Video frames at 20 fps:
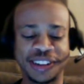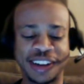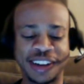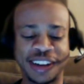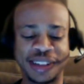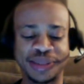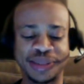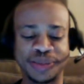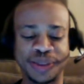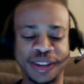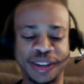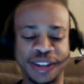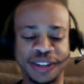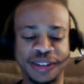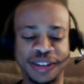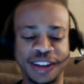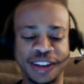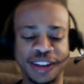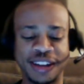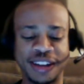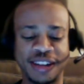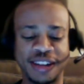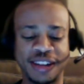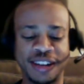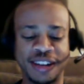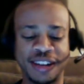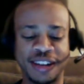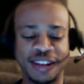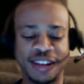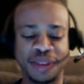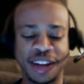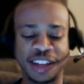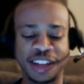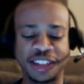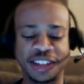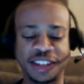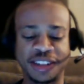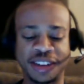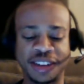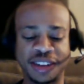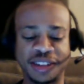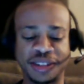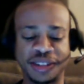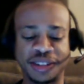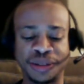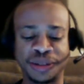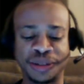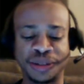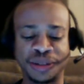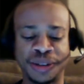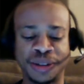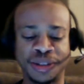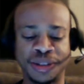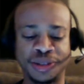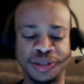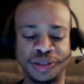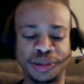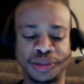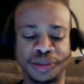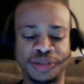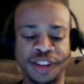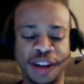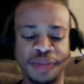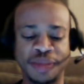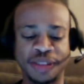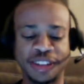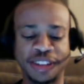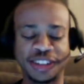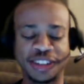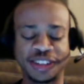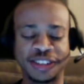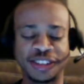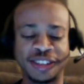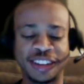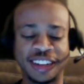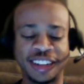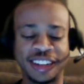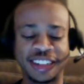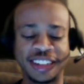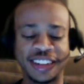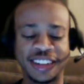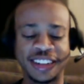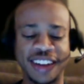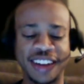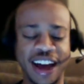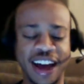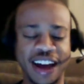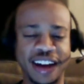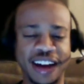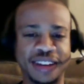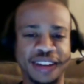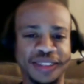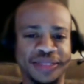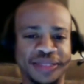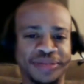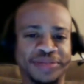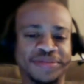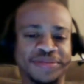guests well, and are a blast to talk to. Subscribe and listen now.